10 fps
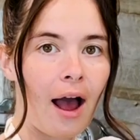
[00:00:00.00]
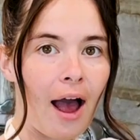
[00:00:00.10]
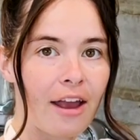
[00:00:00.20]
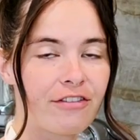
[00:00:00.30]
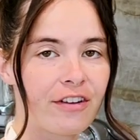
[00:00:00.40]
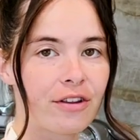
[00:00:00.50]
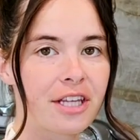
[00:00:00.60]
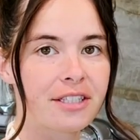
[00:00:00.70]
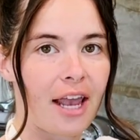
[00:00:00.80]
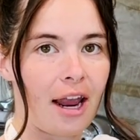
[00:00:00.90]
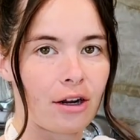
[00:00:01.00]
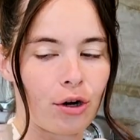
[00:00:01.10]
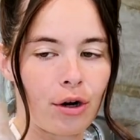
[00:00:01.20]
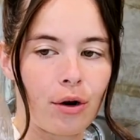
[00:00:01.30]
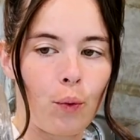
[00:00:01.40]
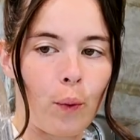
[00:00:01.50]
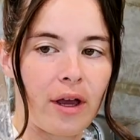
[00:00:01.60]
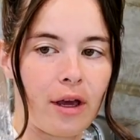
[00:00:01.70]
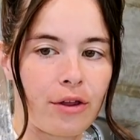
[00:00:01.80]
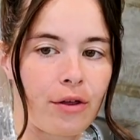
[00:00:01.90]
I filled this canner
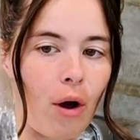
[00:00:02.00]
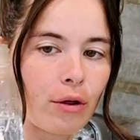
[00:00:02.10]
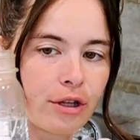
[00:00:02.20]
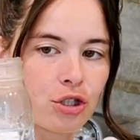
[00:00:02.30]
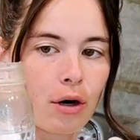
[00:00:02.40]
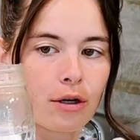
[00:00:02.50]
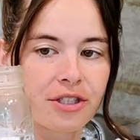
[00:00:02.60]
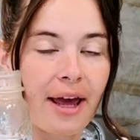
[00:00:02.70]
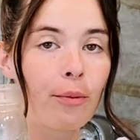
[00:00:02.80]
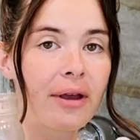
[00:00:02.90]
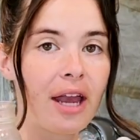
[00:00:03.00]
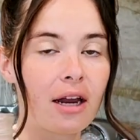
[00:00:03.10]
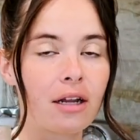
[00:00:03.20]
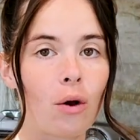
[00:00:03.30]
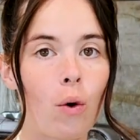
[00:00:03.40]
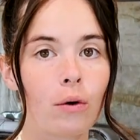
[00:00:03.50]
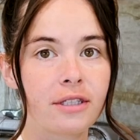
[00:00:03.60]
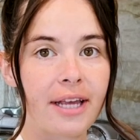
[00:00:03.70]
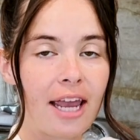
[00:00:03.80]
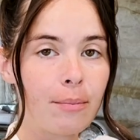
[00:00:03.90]
with all the jars that I'll be canning. It holds
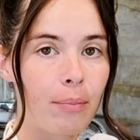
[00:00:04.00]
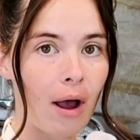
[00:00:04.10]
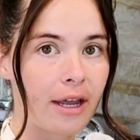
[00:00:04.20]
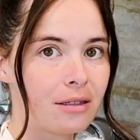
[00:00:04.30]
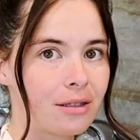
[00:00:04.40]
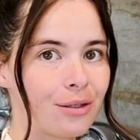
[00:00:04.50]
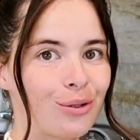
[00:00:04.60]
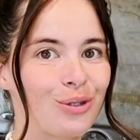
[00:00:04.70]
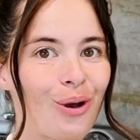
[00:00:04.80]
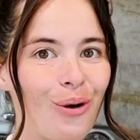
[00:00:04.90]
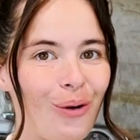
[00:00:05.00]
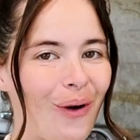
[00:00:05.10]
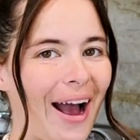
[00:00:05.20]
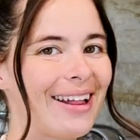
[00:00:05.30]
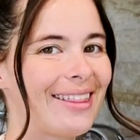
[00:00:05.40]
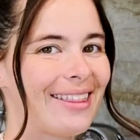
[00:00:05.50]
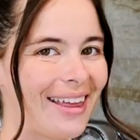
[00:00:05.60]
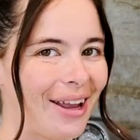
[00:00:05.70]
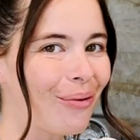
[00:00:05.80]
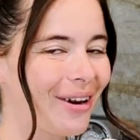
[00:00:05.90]
8 pints, so I
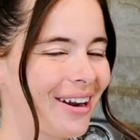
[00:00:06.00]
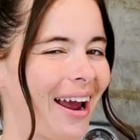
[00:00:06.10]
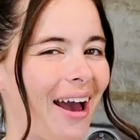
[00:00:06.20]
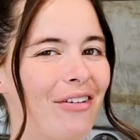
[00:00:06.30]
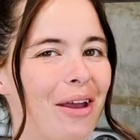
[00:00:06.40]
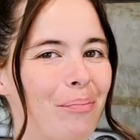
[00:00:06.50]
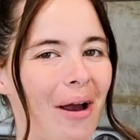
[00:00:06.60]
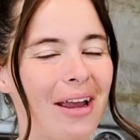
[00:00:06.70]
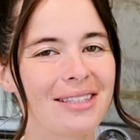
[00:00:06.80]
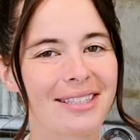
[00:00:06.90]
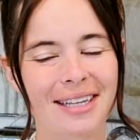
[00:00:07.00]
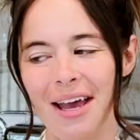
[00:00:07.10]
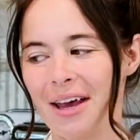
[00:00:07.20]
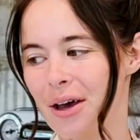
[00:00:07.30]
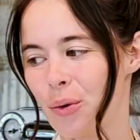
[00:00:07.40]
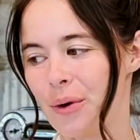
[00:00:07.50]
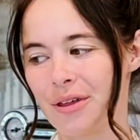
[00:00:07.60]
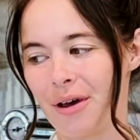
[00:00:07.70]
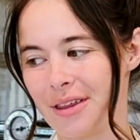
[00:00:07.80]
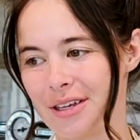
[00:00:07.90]
think we're gonna have 8 pints. With
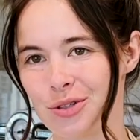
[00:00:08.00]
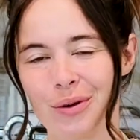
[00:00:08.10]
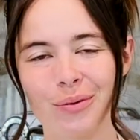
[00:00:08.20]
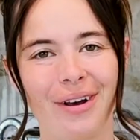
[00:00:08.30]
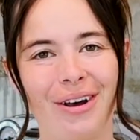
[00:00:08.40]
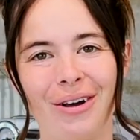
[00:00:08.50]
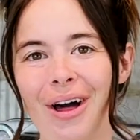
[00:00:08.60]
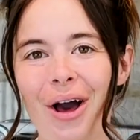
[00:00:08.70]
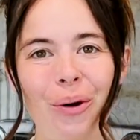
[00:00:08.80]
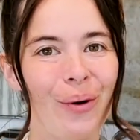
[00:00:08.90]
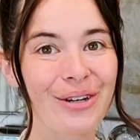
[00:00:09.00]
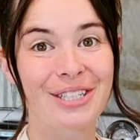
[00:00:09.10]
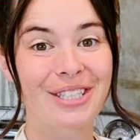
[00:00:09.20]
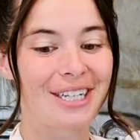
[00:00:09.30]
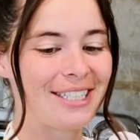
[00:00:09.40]
all this, we will. We're just gonna